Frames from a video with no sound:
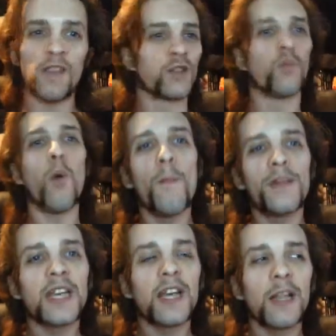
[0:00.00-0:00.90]
There's one
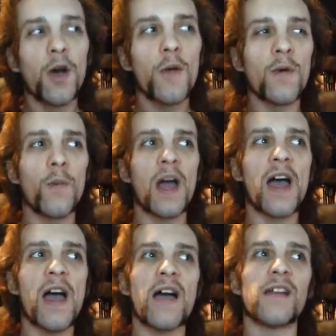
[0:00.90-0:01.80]
particular moment
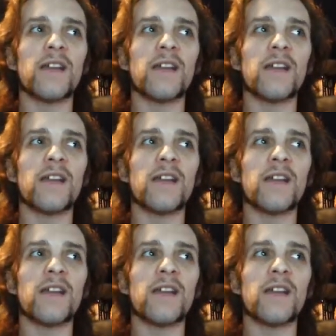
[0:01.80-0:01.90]
where